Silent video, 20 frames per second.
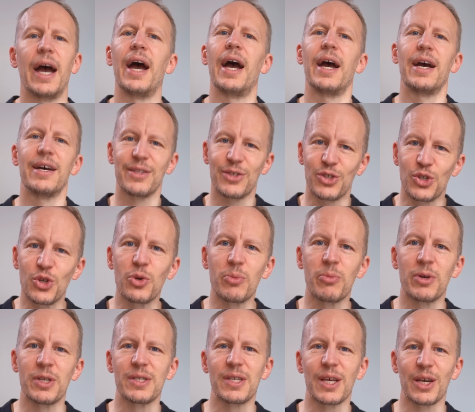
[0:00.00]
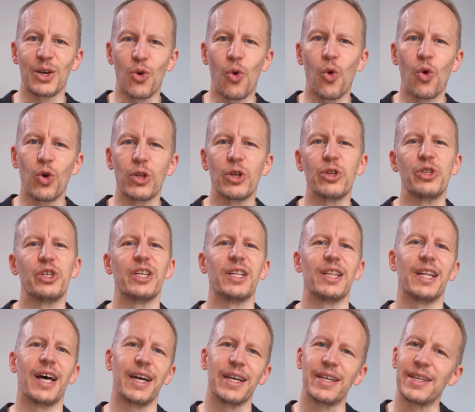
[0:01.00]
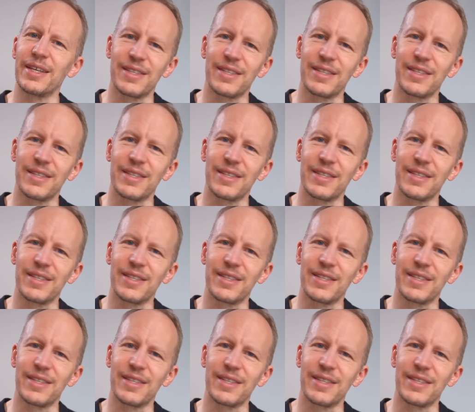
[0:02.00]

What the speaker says: And human psychology, like